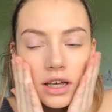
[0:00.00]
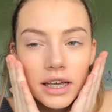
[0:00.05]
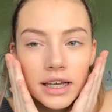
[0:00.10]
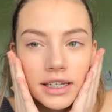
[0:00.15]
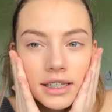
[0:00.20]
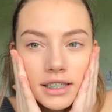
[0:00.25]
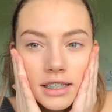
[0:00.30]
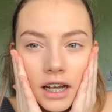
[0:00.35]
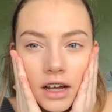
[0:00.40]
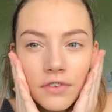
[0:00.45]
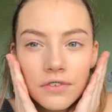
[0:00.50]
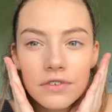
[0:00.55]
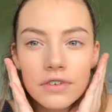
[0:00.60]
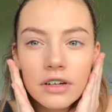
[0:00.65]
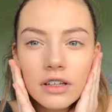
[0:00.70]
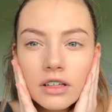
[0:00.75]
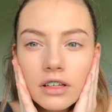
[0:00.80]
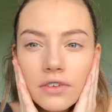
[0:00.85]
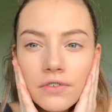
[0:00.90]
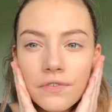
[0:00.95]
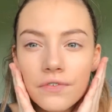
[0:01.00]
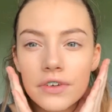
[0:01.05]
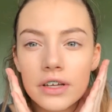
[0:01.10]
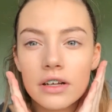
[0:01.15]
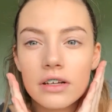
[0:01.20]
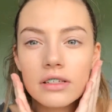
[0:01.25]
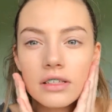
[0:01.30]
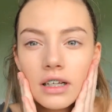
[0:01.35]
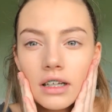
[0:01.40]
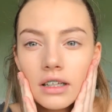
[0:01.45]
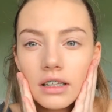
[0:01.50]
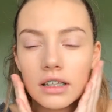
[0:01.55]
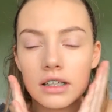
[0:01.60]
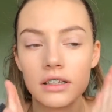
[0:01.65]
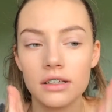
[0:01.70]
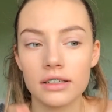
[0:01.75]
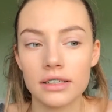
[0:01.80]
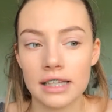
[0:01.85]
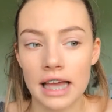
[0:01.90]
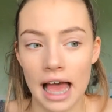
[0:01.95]
It definitely feels a
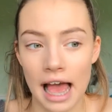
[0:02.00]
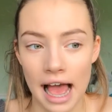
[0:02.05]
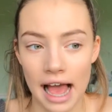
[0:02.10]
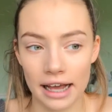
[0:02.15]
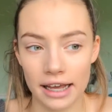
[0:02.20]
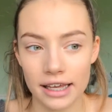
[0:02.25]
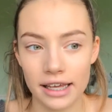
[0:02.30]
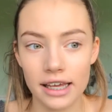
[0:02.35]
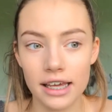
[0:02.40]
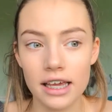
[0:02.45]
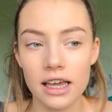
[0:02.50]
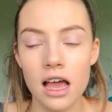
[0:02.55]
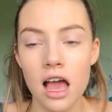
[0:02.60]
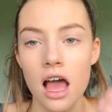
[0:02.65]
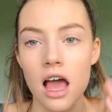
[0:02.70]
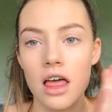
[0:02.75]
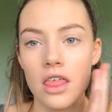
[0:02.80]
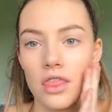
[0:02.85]
little tacky.